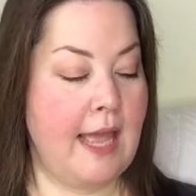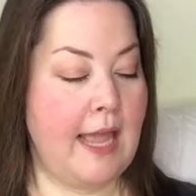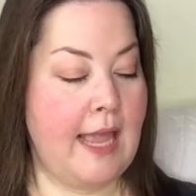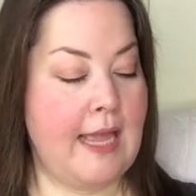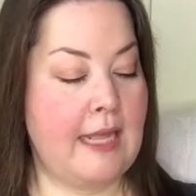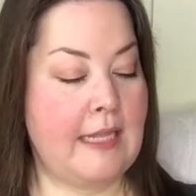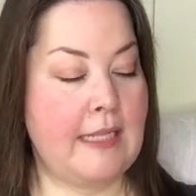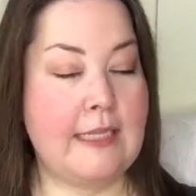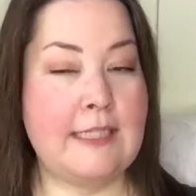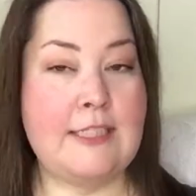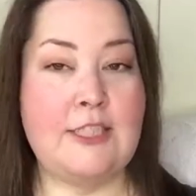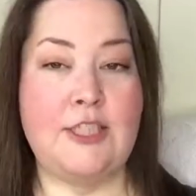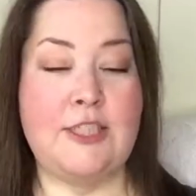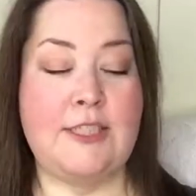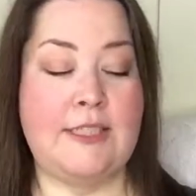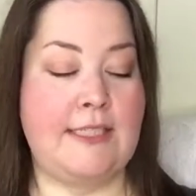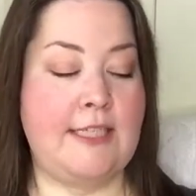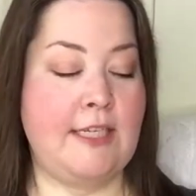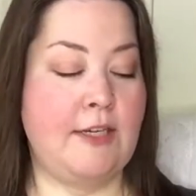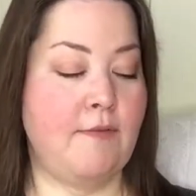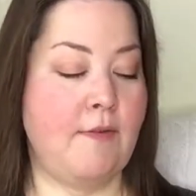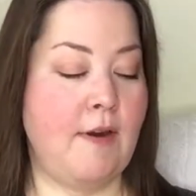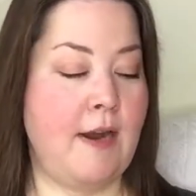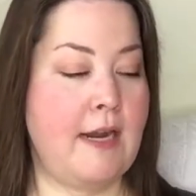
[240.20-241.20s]
And let's just
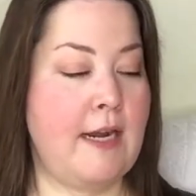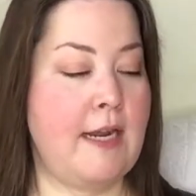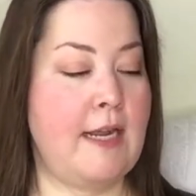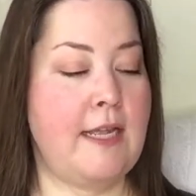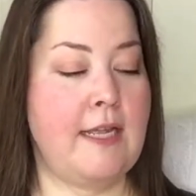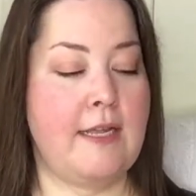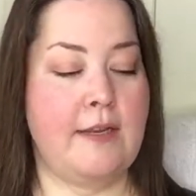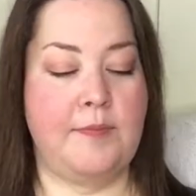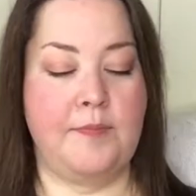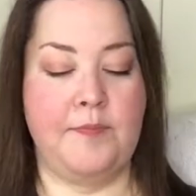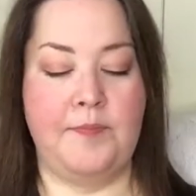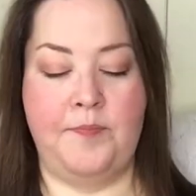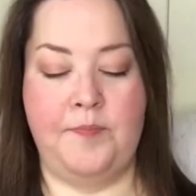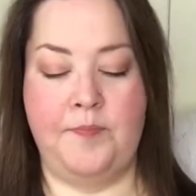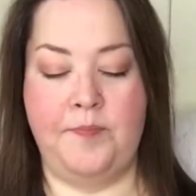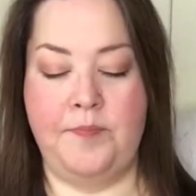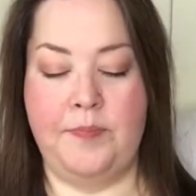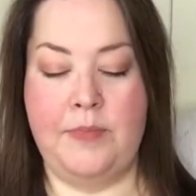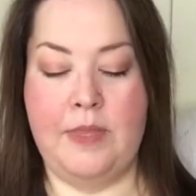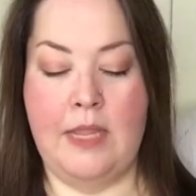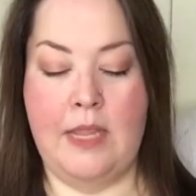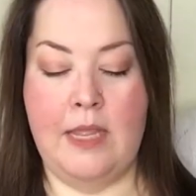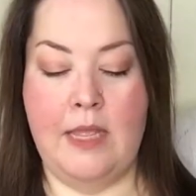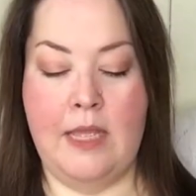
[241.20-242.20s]
dig right in.
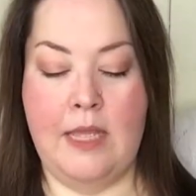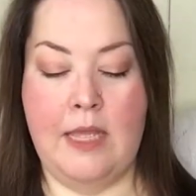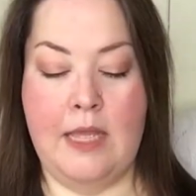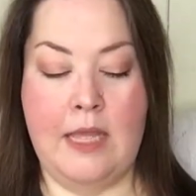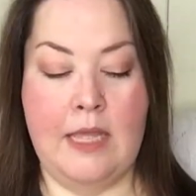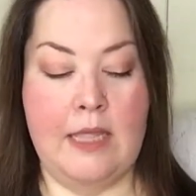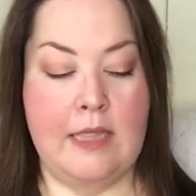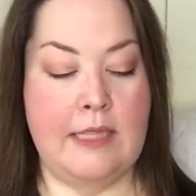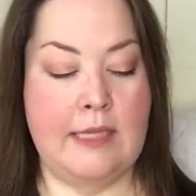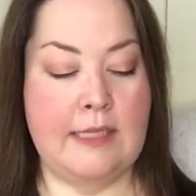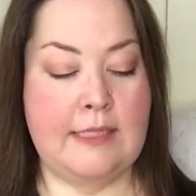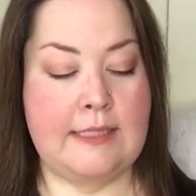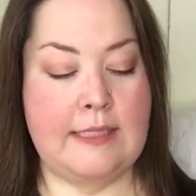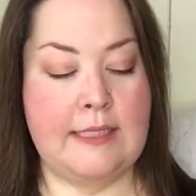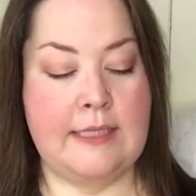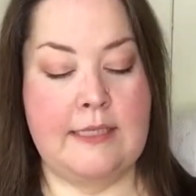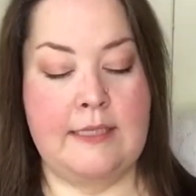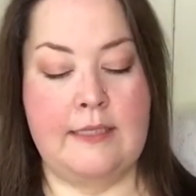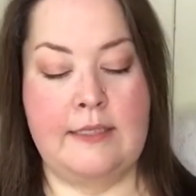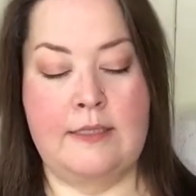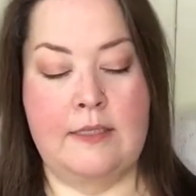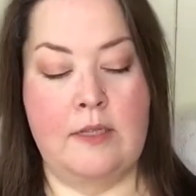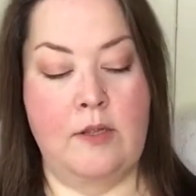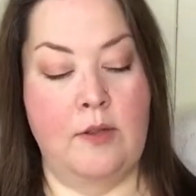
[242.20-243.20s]
This
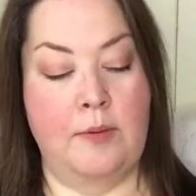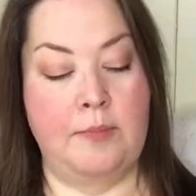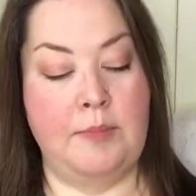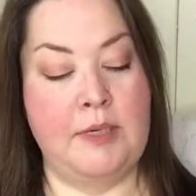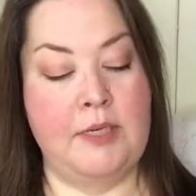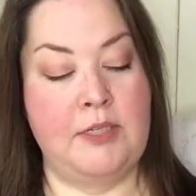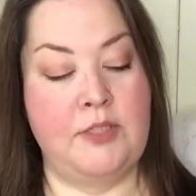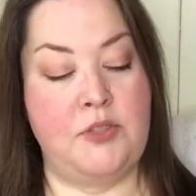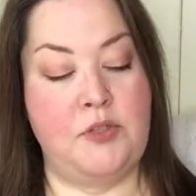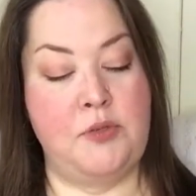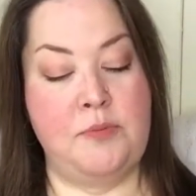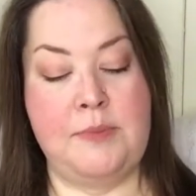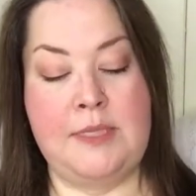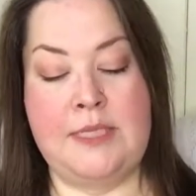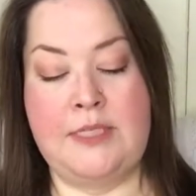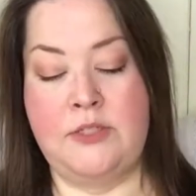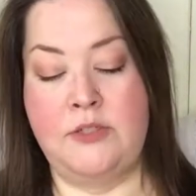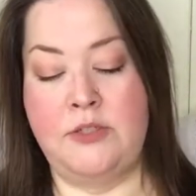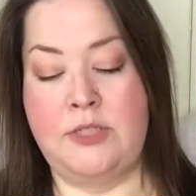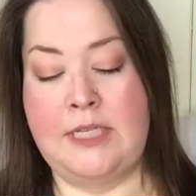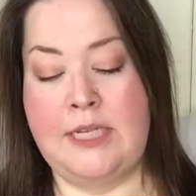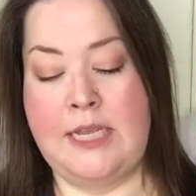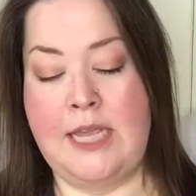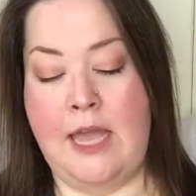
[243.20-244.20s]
is, oh, I'm going to assume these
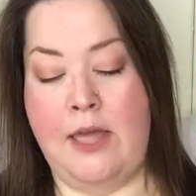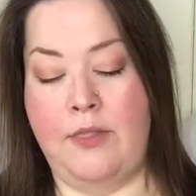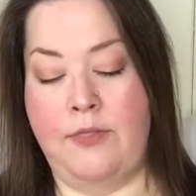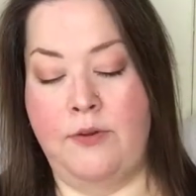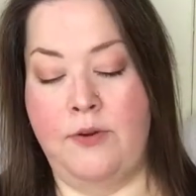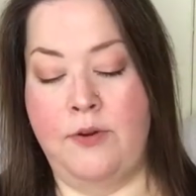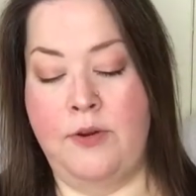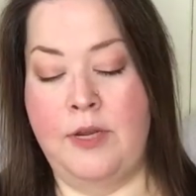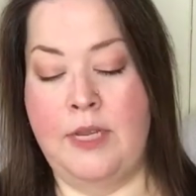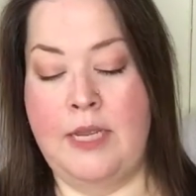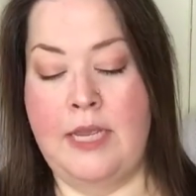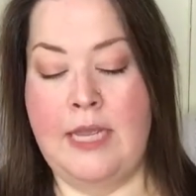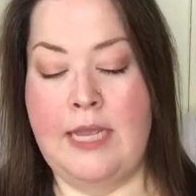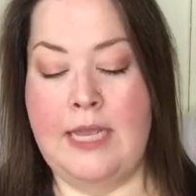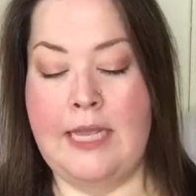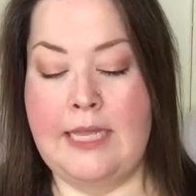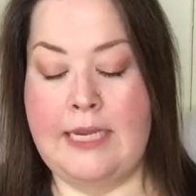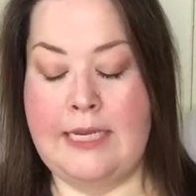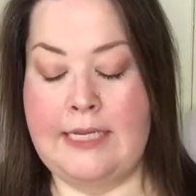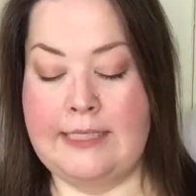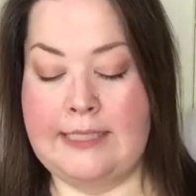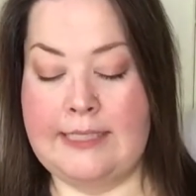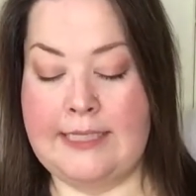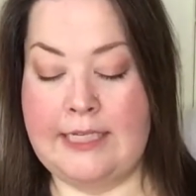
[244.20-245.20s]
are together.
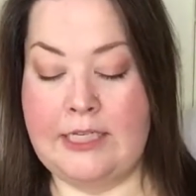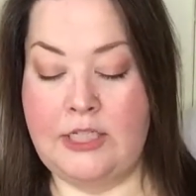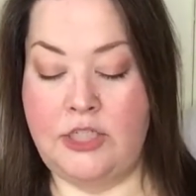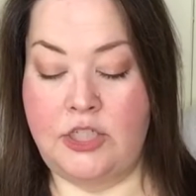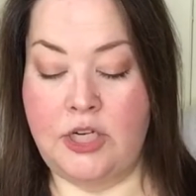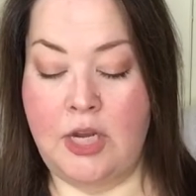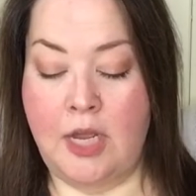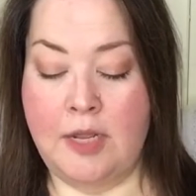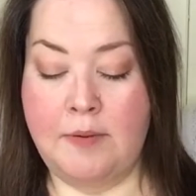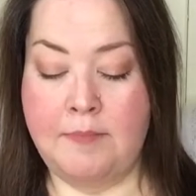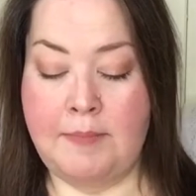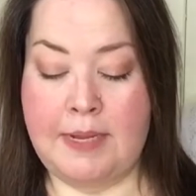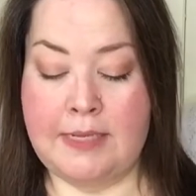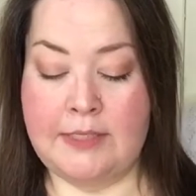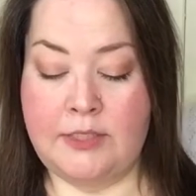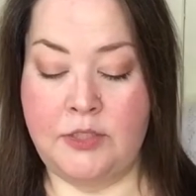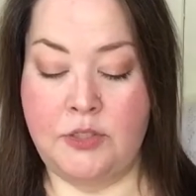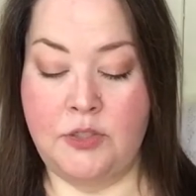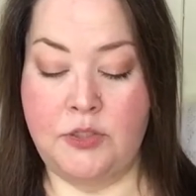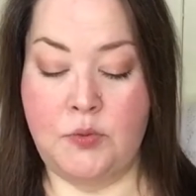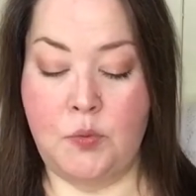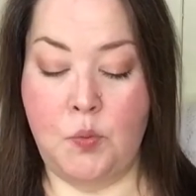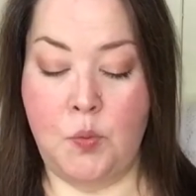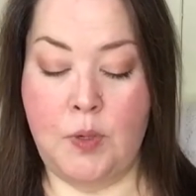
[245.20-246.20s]
It is the John
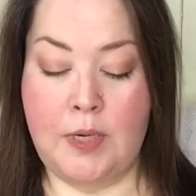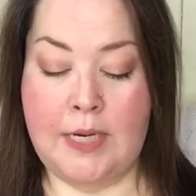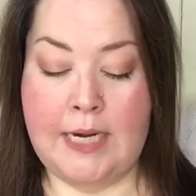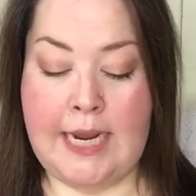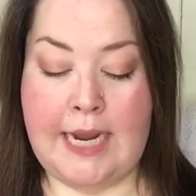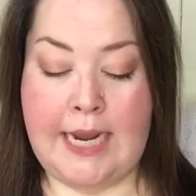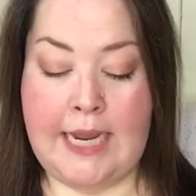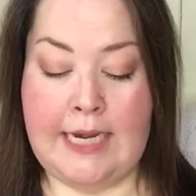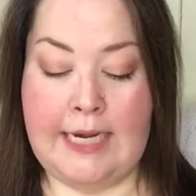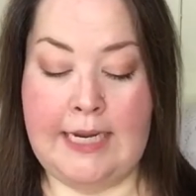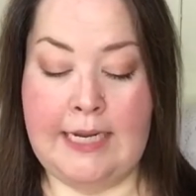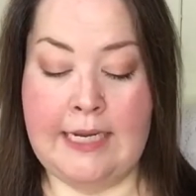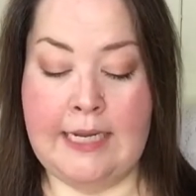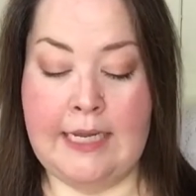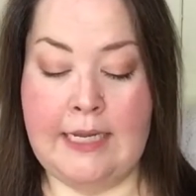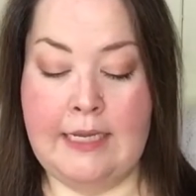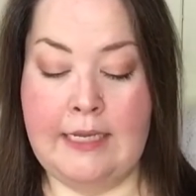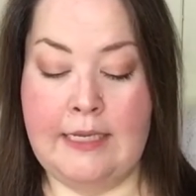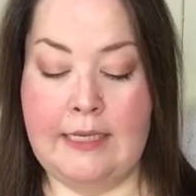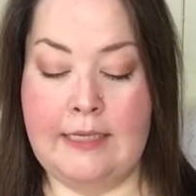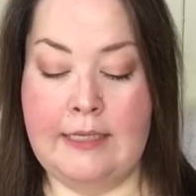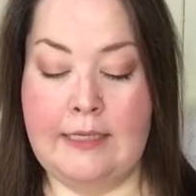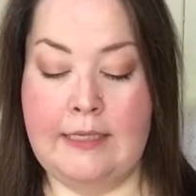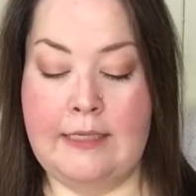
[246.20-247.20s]
Masters Organic
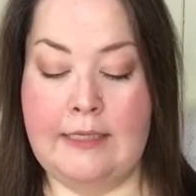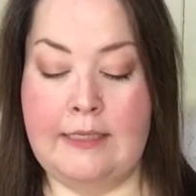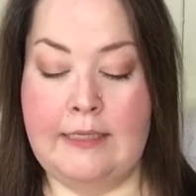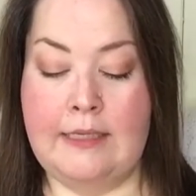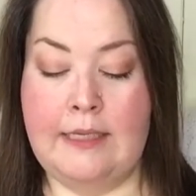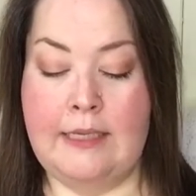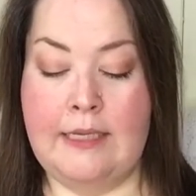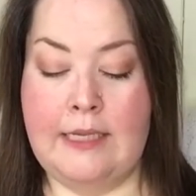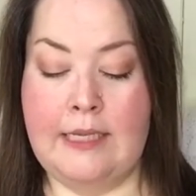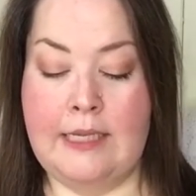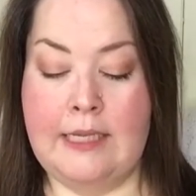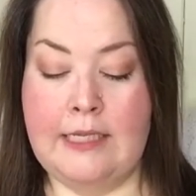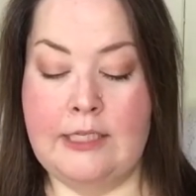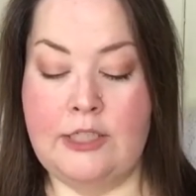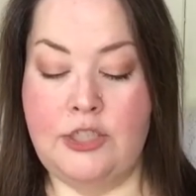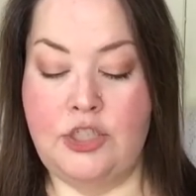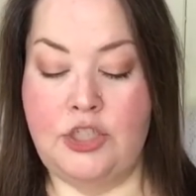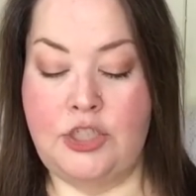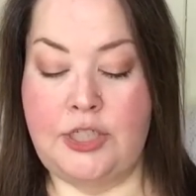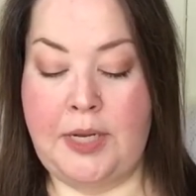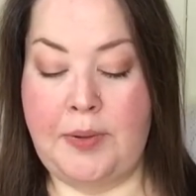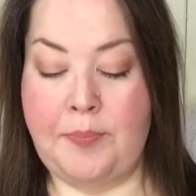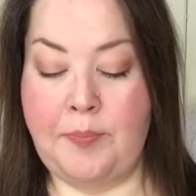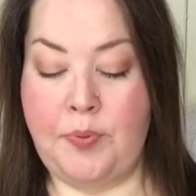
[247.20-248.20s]

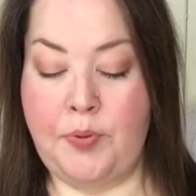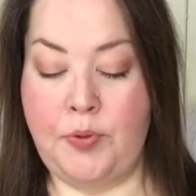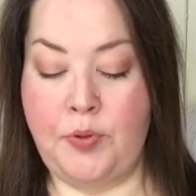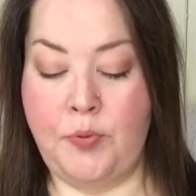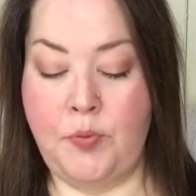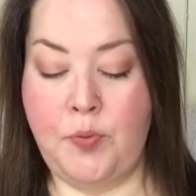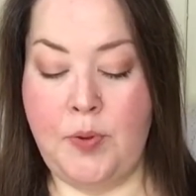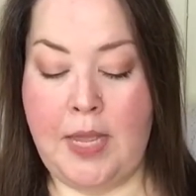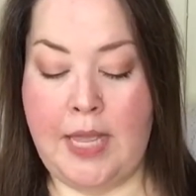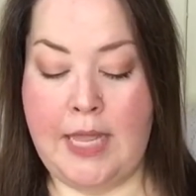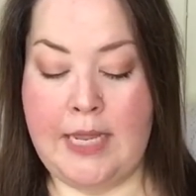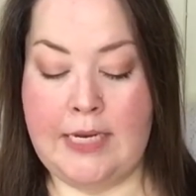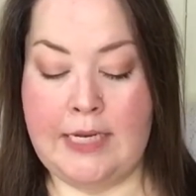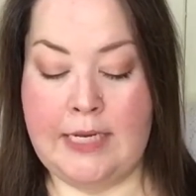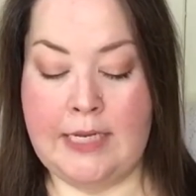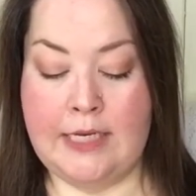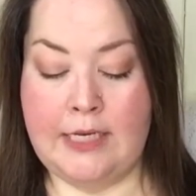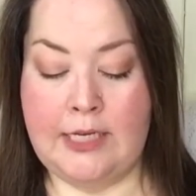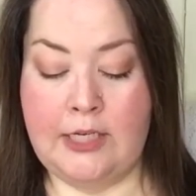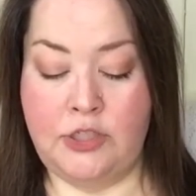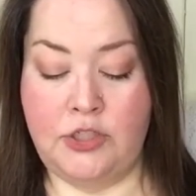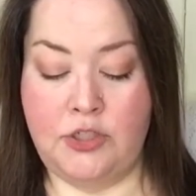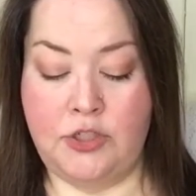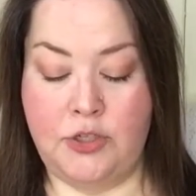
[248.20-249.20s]
Shampoo and
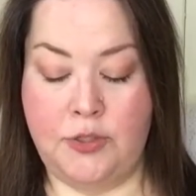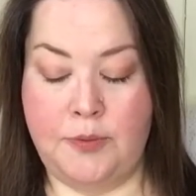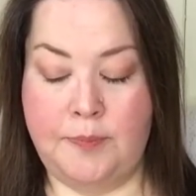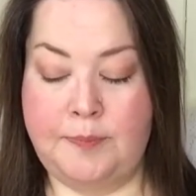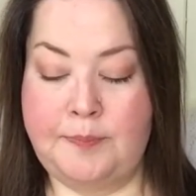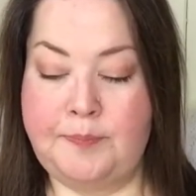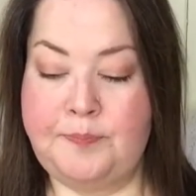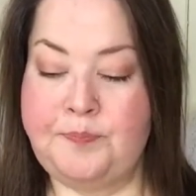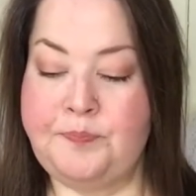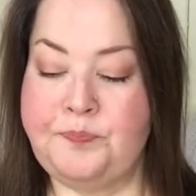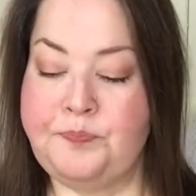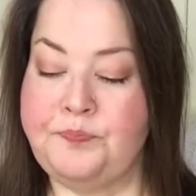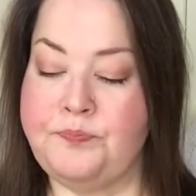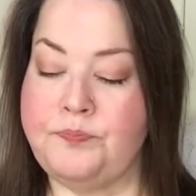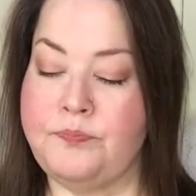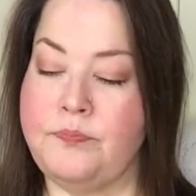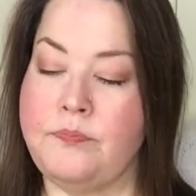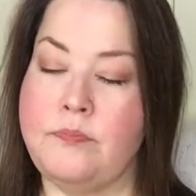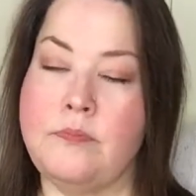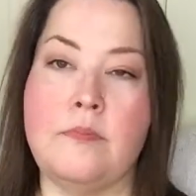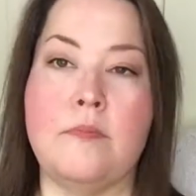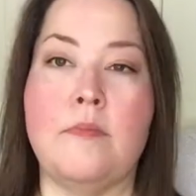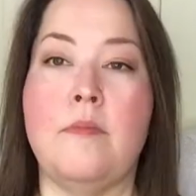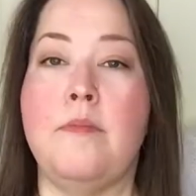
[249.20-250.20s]
Conditioner.
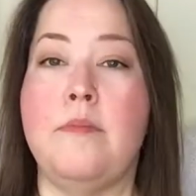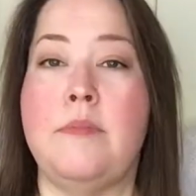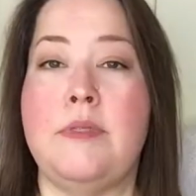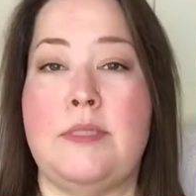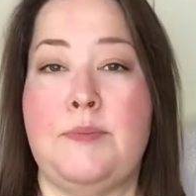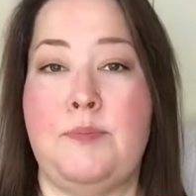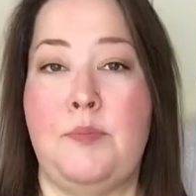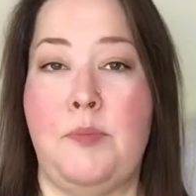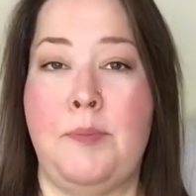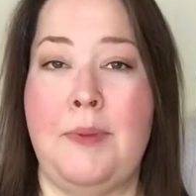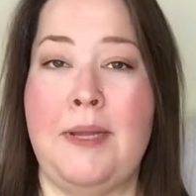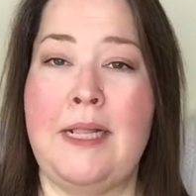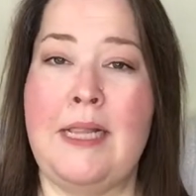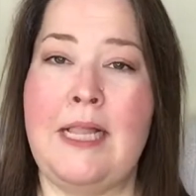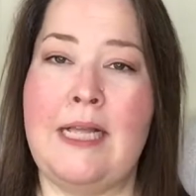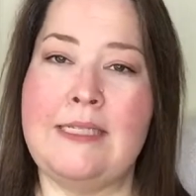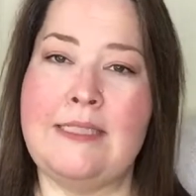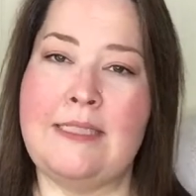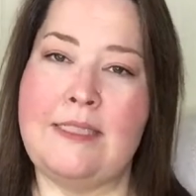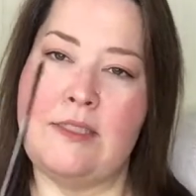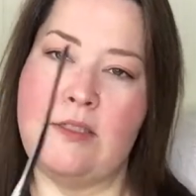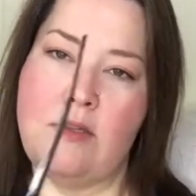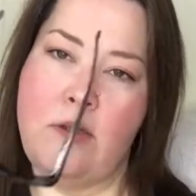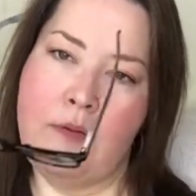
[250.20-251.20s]
Put my
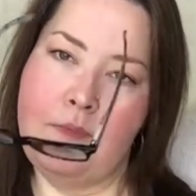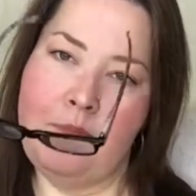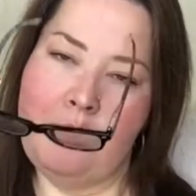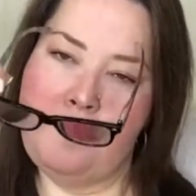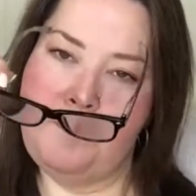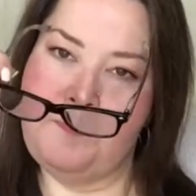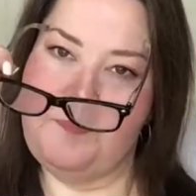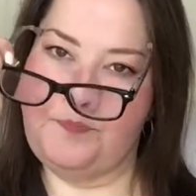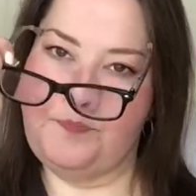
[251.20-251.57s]
glasses on.